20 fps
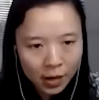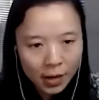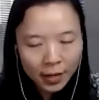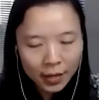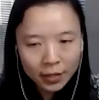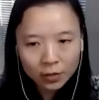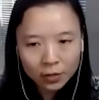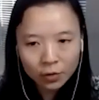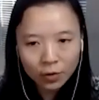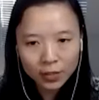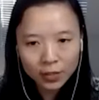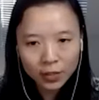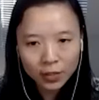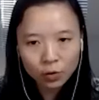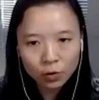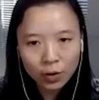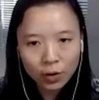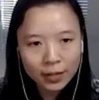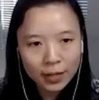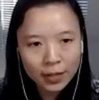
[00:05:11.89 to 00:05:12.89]
in
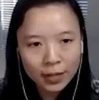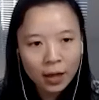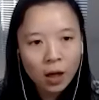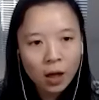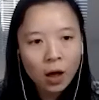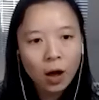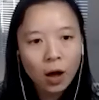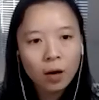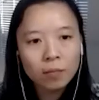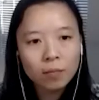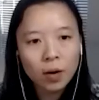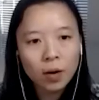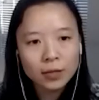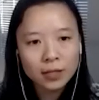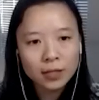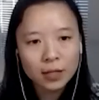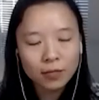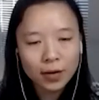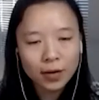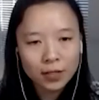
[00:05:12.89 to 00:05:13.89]
2020 on
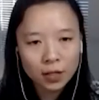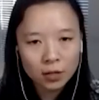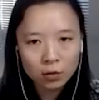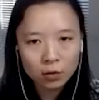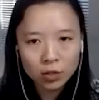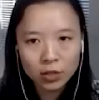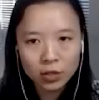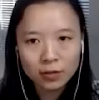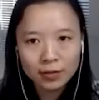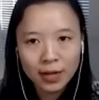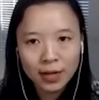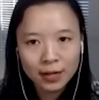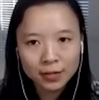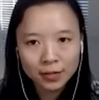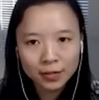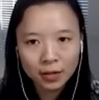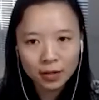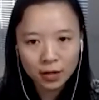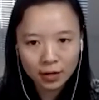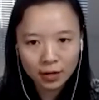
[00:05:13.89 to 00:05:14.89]
multi-resolution
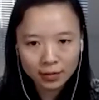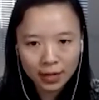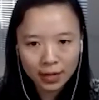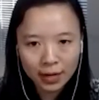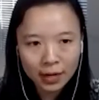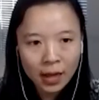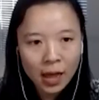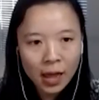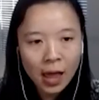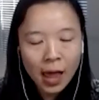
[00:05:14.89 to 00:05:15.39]
tensor learning.